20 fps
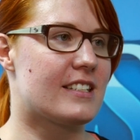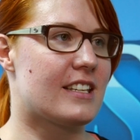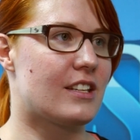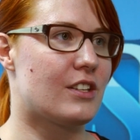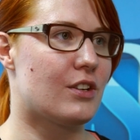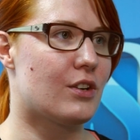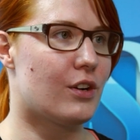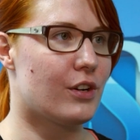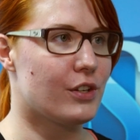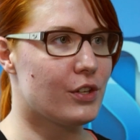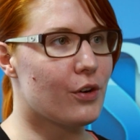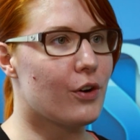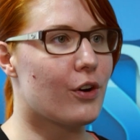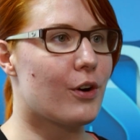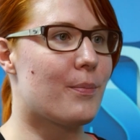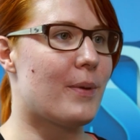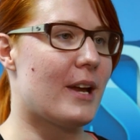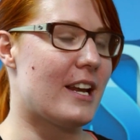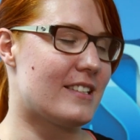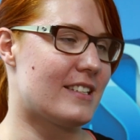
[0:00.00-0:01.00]
that
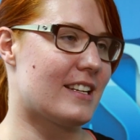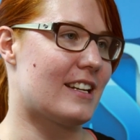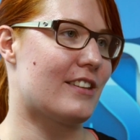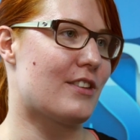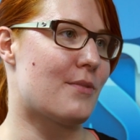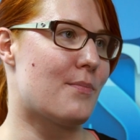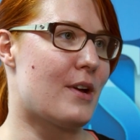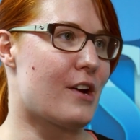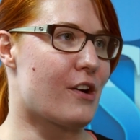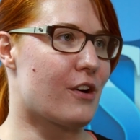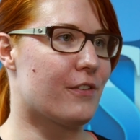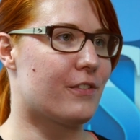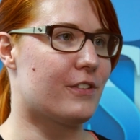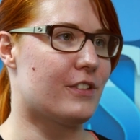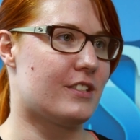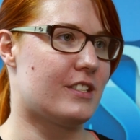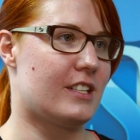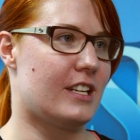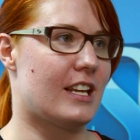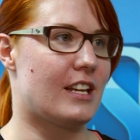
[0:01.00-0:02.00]
you're basically the mayor of
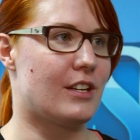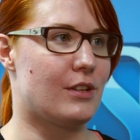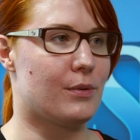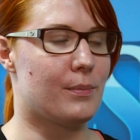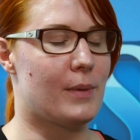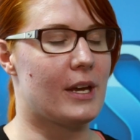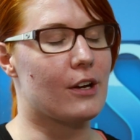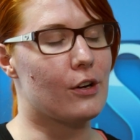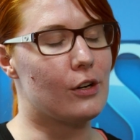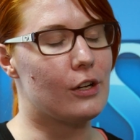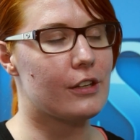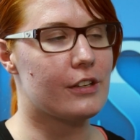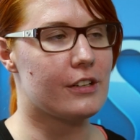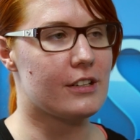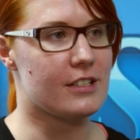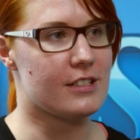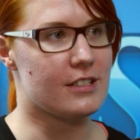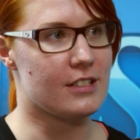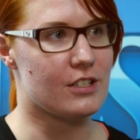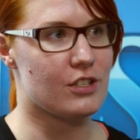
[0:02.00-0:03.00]
the city and you make all the
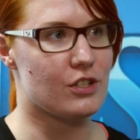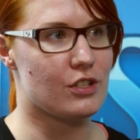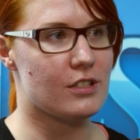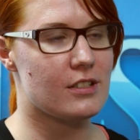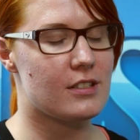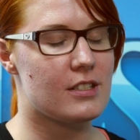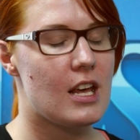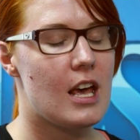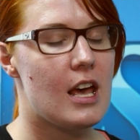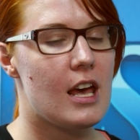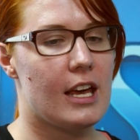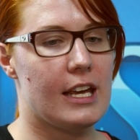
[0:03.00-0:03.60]
decisions.